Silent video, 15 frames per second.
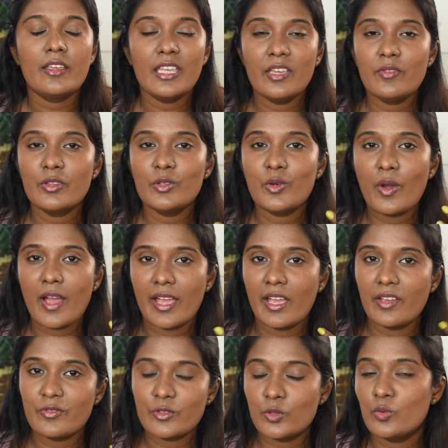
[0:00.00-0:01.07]
even though I
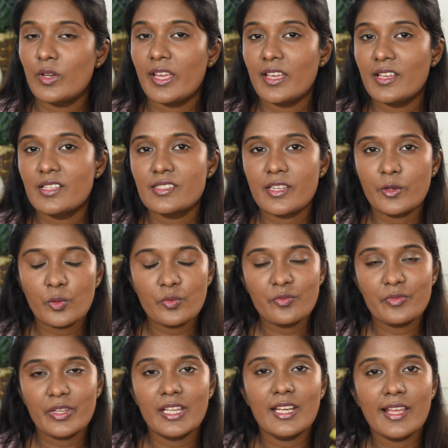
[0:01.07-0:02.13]
have two layers I
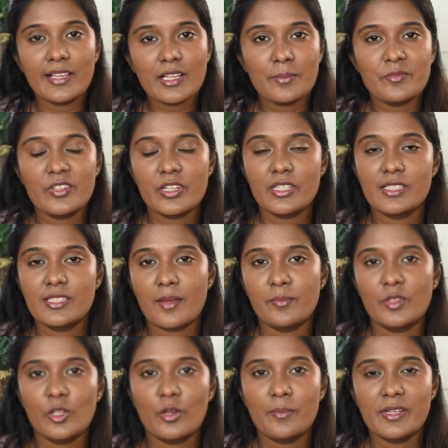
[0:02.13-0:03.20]
don't feel like I'm wearing
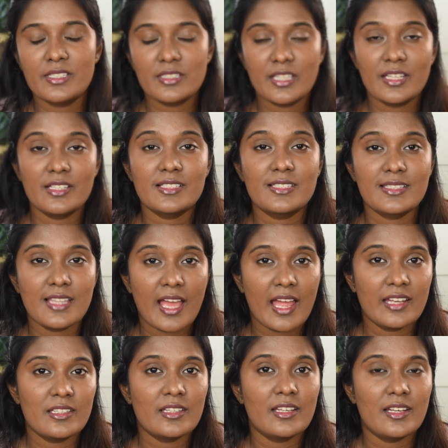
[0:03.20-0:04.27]
something on my skin it's
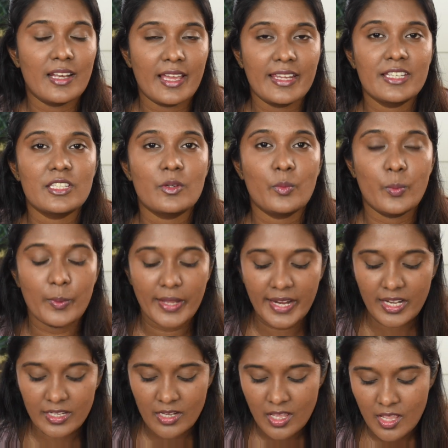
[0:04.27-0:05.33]
that
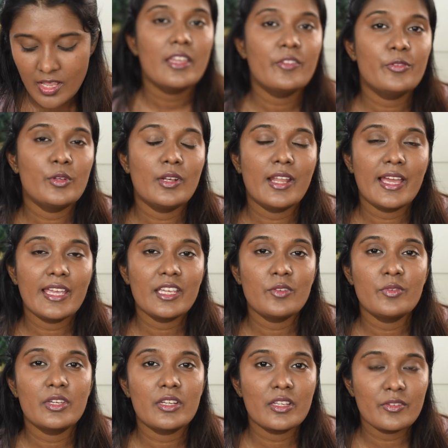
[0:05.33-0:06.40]
lightweight if you
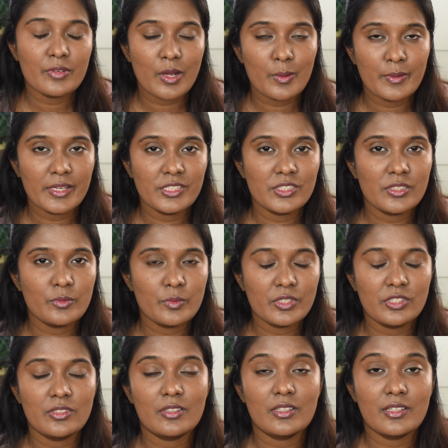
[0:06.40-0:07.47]
like wearing foundation
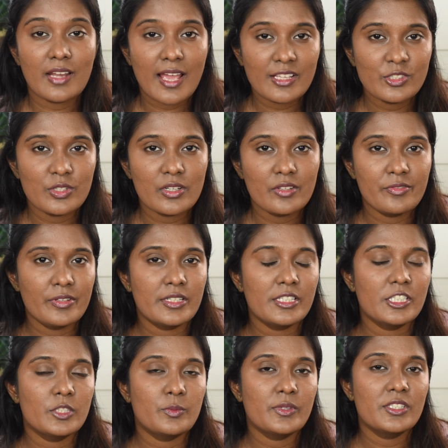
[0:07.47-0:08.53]
with natural
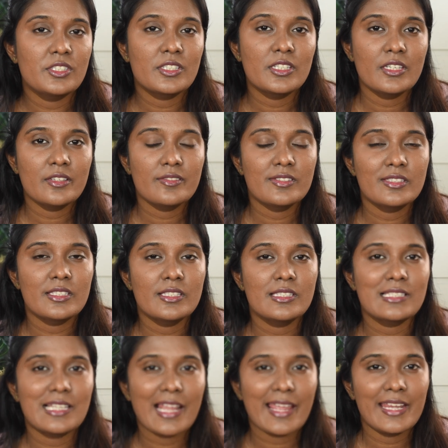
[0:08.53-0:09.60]
finish which gives
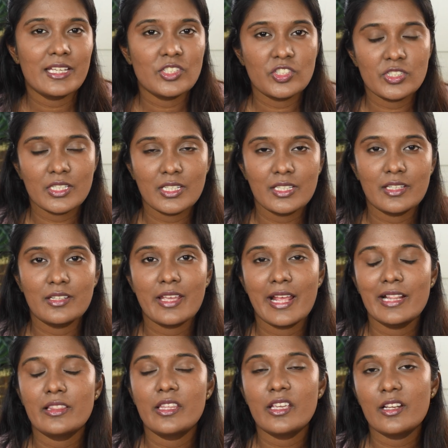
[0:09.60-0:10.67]
this light sheen and
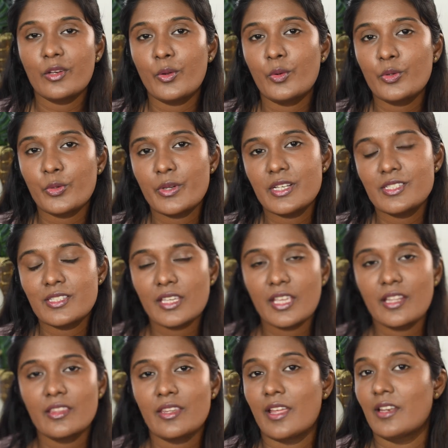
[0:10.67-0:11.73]
healthy glow to your
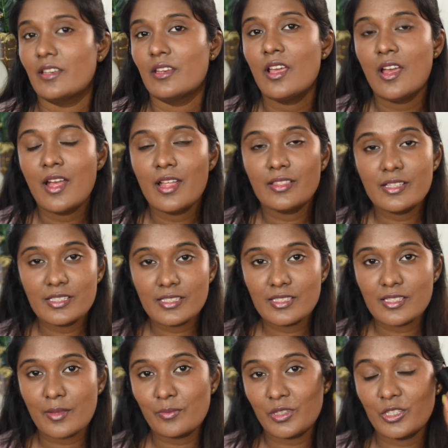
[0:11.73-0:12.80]
skin then this
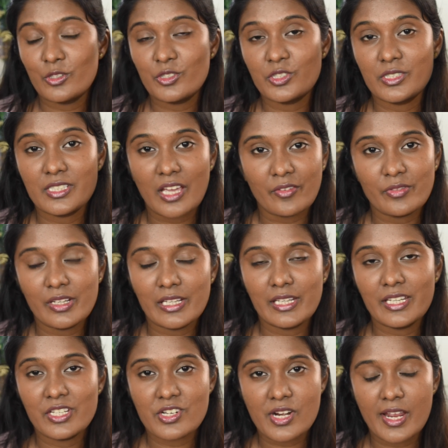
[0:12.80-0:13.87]
is something you should
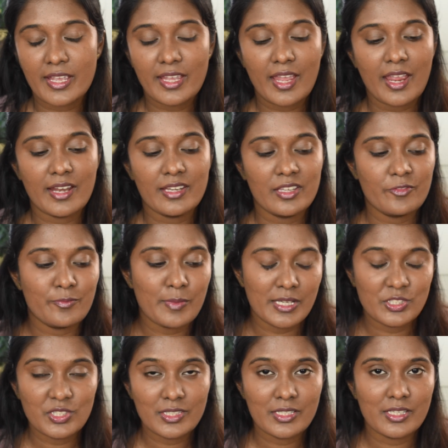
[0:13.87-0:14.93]
definitely try and if
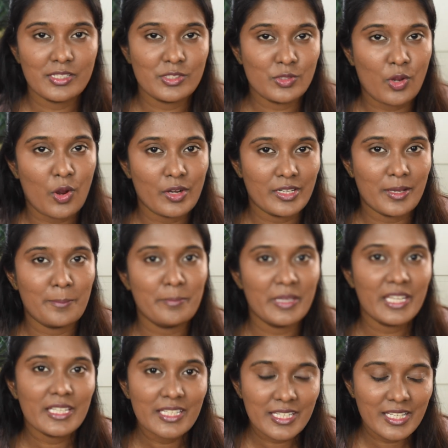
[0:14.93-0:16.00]
budget is not a
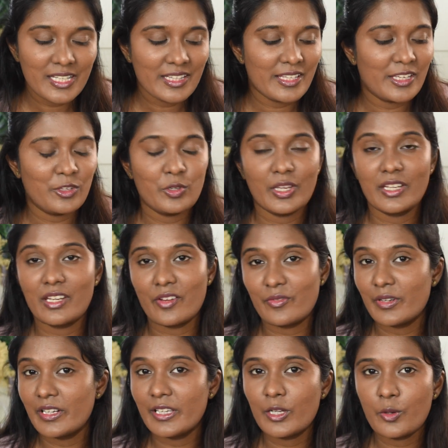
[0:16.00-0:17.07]
big deal then you can
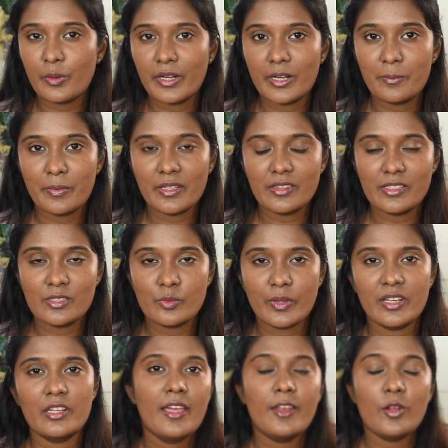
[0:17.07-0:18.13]
definitely go ahead and pick this
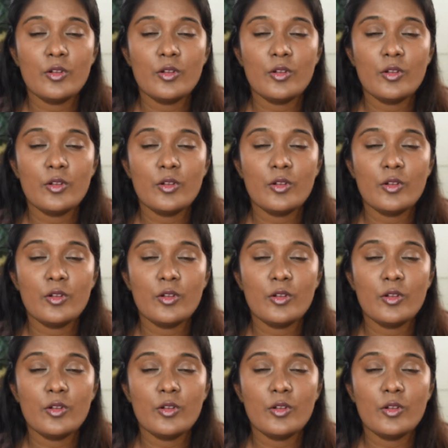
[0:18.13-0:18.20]
one and